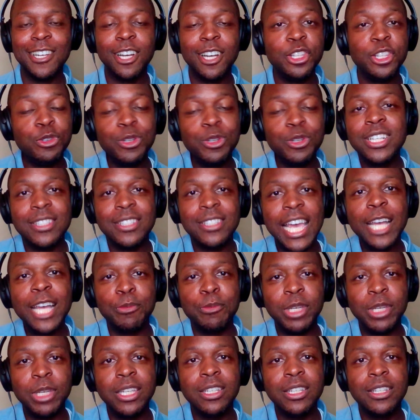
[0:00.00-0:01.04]
you can attack
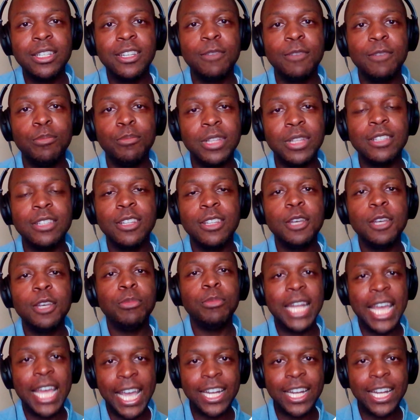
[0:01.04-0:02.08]
me, but but
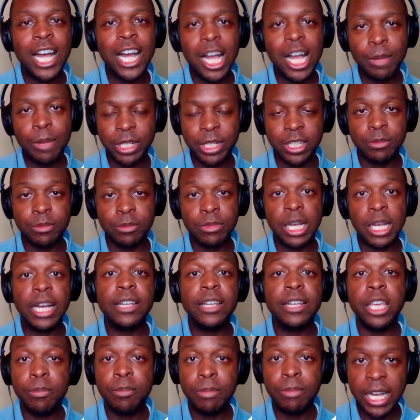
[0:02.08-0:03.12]
ad hominem,
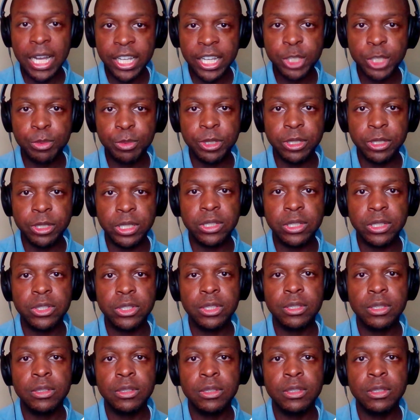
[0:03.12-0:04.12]
in my experience,